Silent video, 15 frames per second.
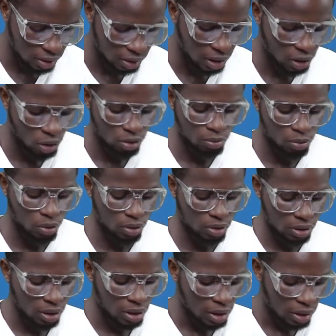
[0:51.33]
the second
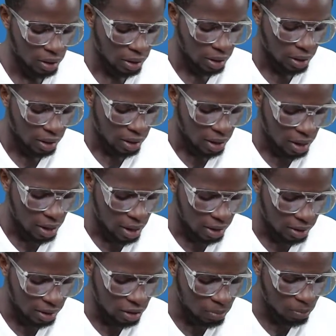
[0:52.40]
body,
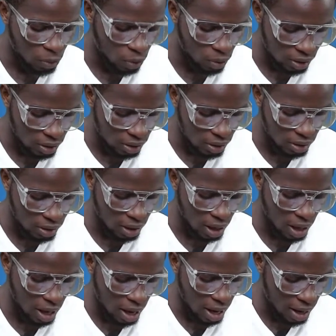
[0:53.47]
and these bodies
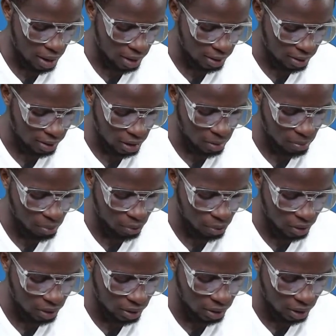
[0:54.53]
are
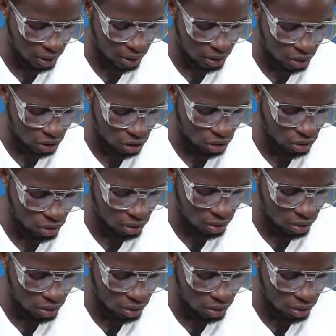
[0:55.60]
separated